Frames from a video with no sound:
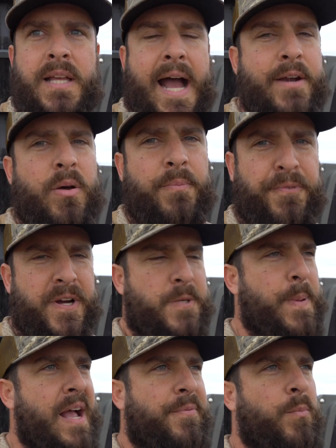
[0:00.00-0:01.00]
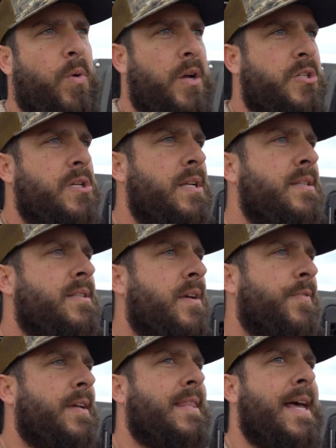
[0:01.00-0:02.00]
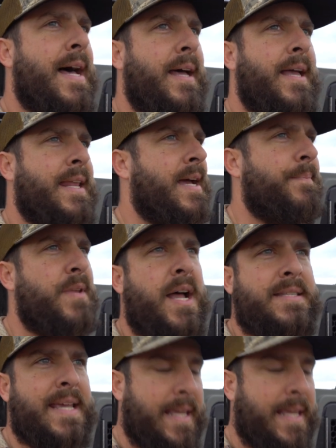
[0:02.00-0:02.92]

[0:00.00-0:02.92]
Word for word: I know I'm fresh back from Washington and stuff like that, and I'm not